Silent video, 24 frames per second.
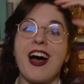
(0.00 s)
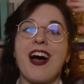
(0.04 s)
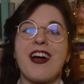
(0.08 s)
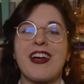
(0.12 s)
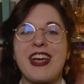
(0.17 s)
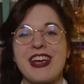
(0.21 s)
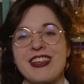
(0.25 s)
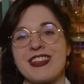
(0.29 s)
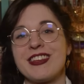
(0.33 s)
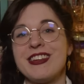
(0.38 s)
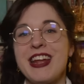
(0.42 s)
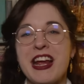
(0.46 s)

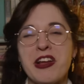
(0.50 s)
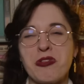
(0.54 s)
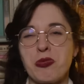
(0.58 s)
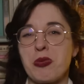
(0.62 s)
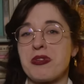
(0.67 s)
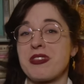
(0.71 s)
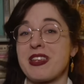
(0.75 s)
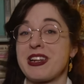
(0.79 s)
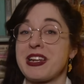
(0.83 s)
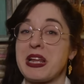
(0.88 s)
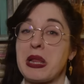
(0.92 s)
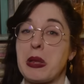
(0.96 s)
Okay, the next
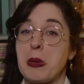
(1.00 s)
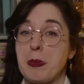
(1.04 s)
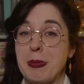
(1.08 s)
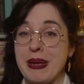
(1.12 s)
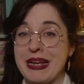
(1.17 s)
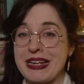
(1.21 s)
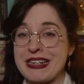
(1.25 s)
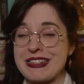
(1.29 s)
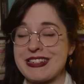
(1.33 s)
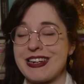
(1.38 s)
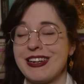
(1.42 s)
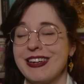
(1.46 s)
one's a little
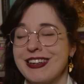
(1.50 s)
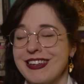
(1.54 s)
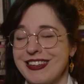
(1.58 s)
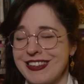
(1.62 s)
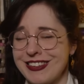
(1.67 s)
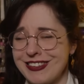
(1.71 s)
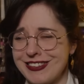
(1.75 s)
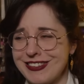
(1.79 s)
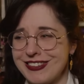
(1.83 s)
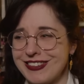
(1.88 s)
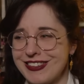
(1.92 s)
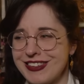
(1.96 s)
bit
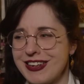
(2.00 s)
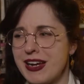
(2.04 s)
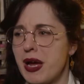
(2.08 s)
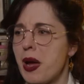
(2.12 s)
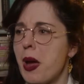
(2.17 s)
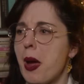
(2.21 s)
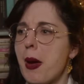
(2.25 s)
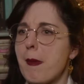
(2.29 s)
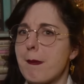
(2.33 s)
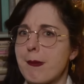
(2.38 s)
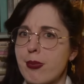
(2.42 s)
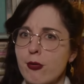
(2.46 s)

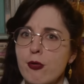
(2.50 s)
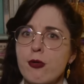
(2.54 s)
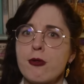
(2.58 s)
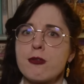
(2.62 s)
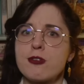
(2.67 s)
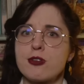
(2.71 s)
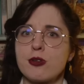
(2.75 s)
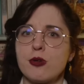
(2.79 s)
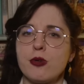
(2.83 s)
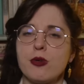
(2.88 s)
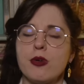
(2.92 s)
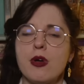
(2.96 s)

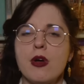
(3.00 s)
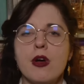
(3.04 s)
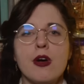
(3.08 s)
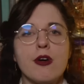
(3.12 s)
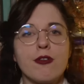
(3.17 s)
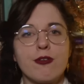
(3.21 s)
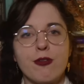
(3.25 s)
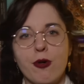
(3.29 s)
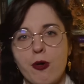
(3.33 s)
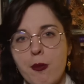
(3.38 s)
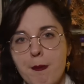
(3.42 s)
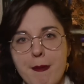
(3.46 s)
brutal
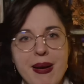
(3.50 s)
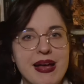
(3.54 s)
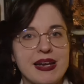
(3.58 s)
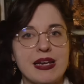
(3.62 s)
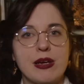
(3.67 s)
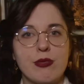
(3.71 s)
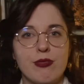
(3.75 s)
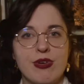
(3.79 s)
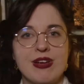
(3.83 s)
for many